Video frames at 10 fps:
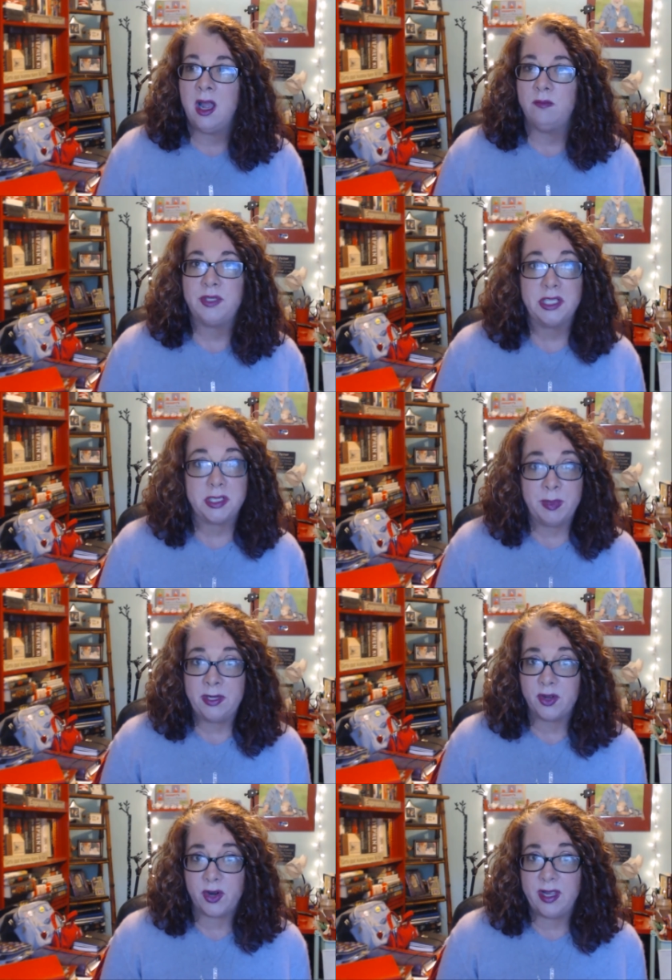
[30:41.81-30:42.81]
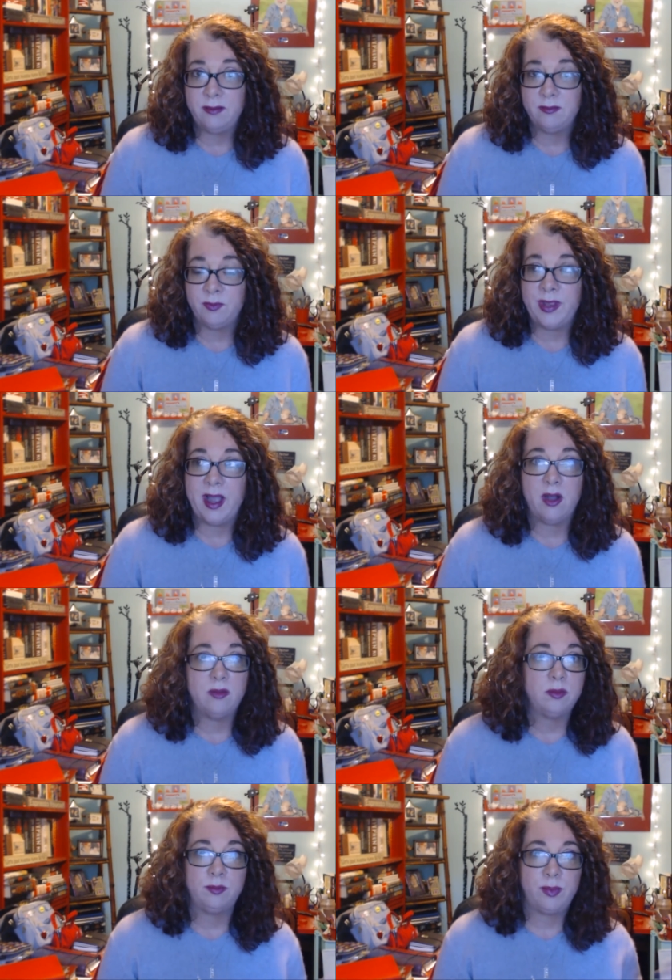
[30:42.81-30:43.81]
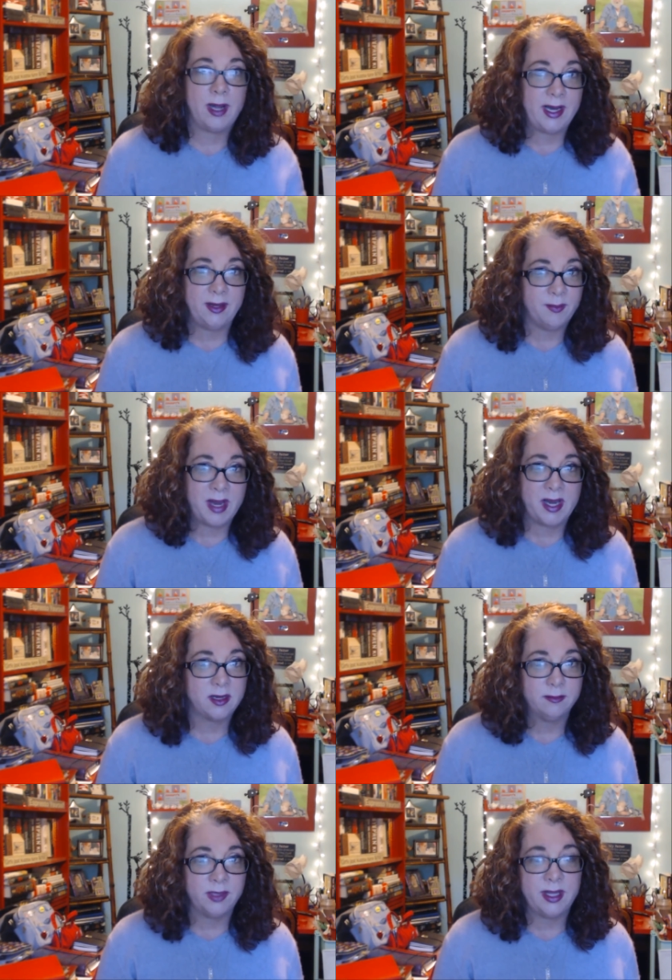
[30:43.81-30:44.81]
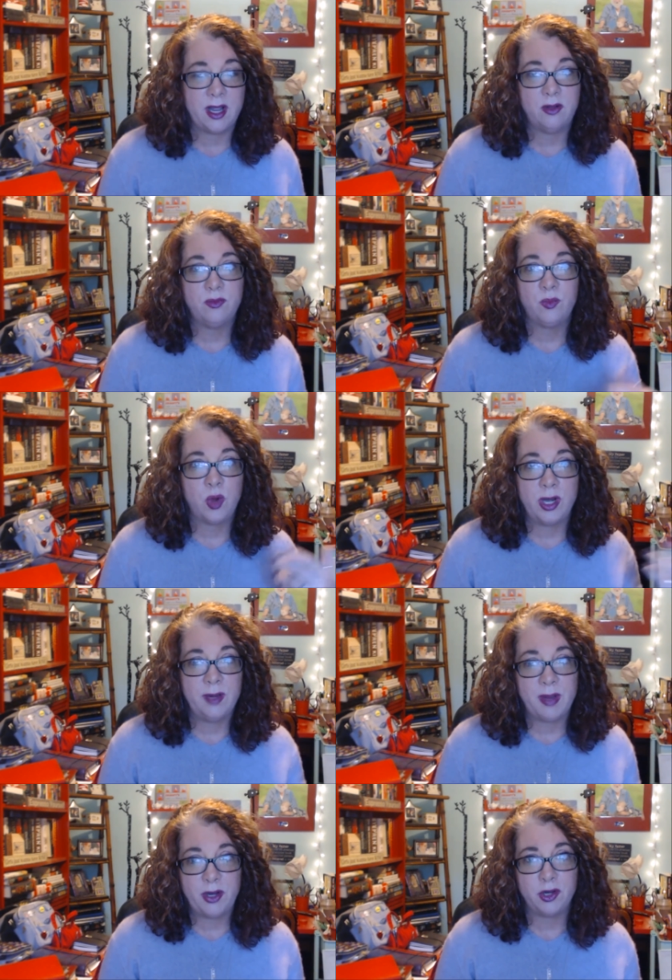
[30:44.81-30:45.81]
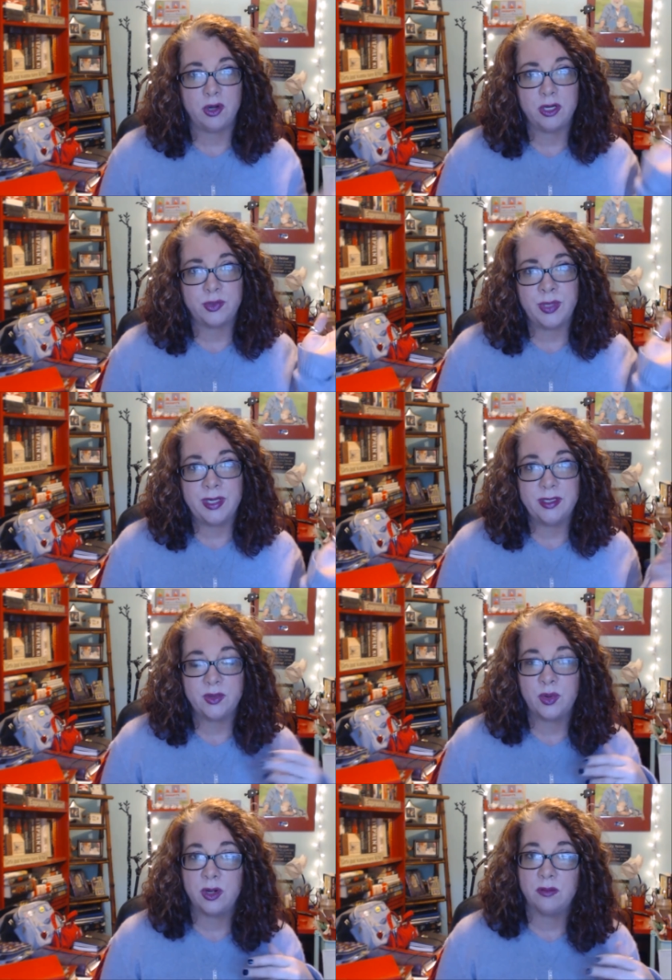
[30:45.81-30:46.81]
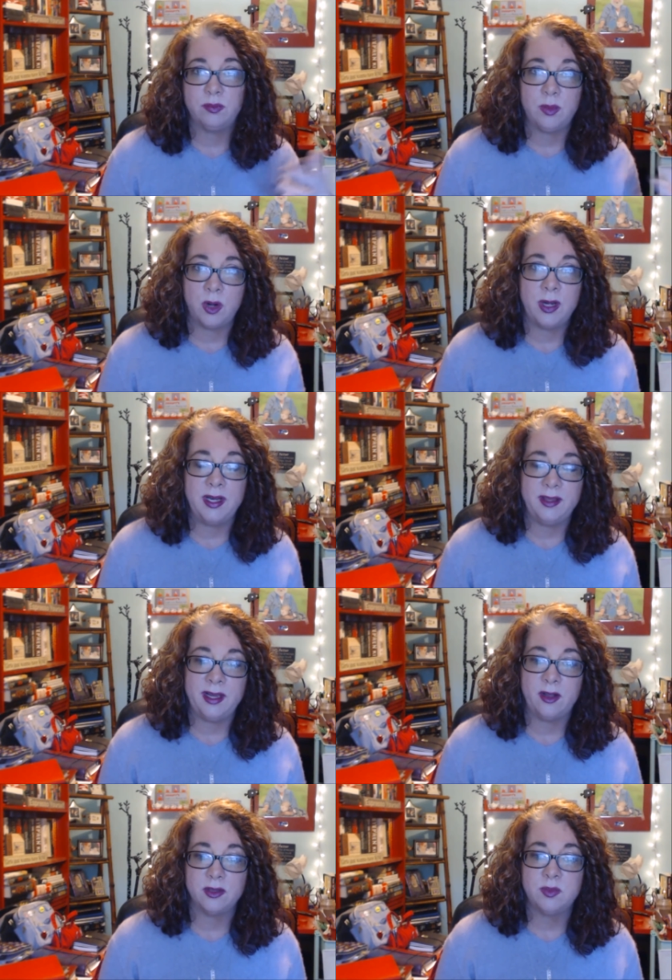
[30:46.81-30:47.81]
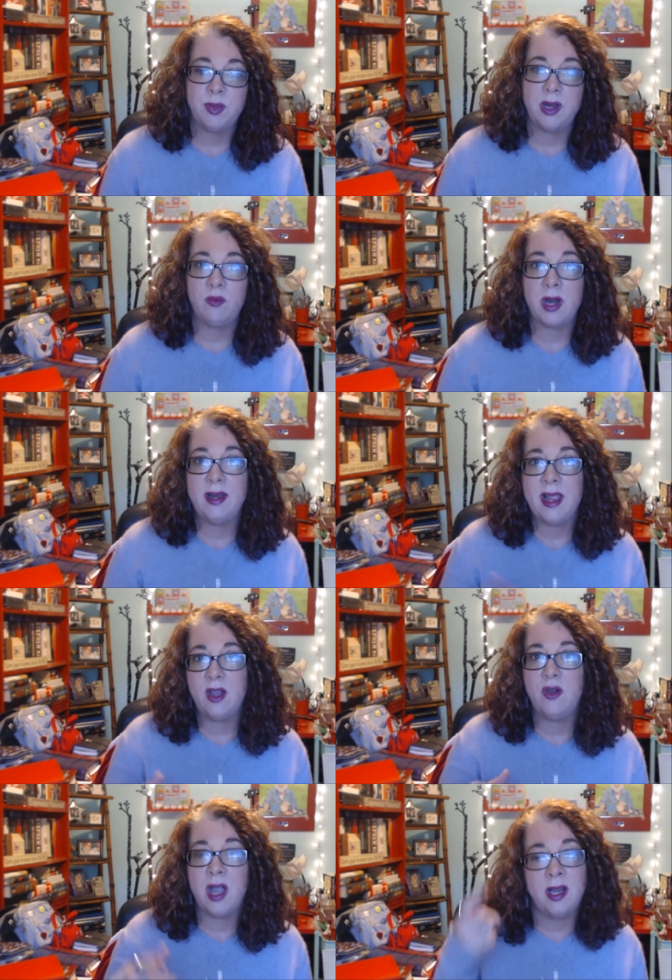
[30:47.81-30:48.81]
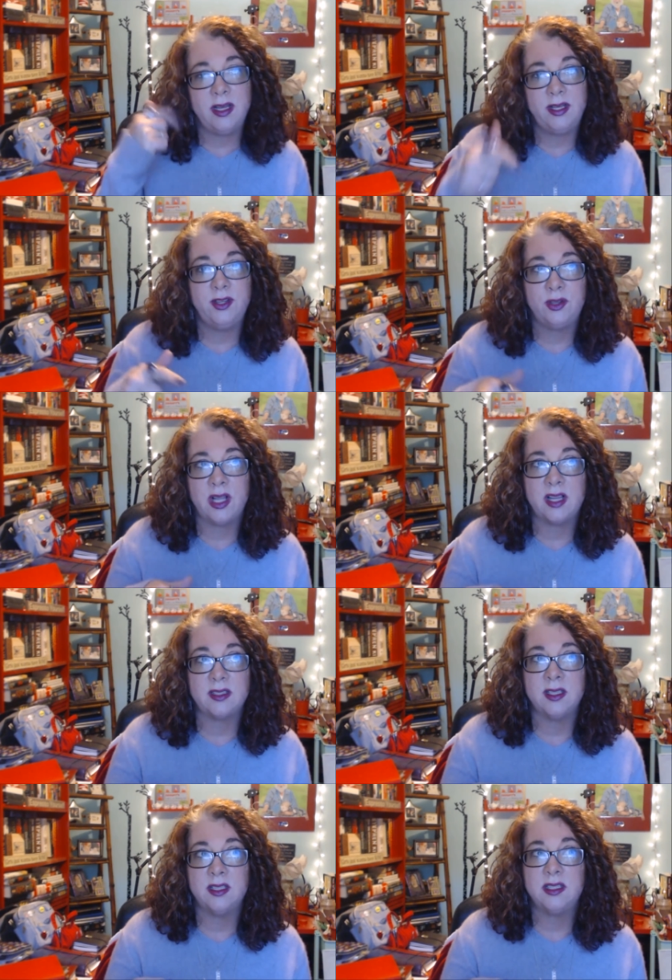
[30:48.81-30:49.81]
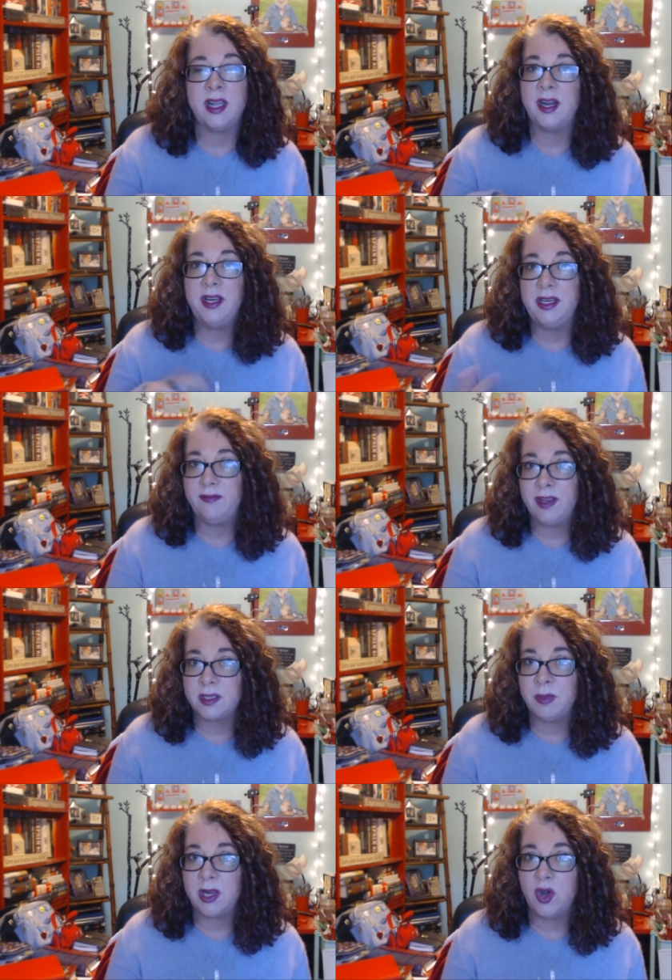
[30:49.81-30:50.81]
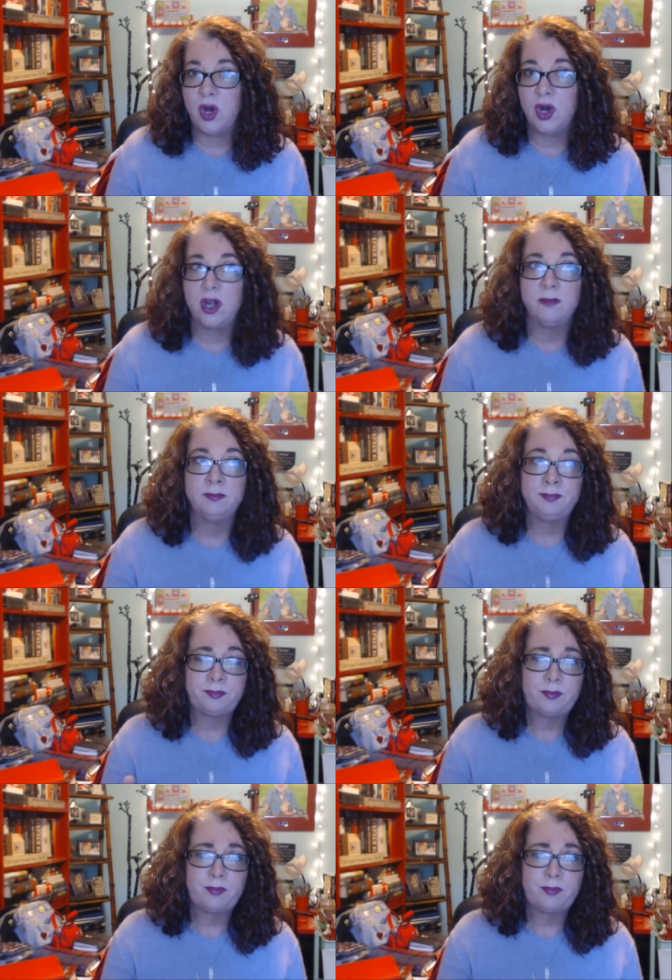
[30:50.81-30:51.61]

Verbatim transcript: um, to spend on it without breaking the bank, without worrying about your groceries or or anything else. But right now, I need new glasses and I need to fix my car,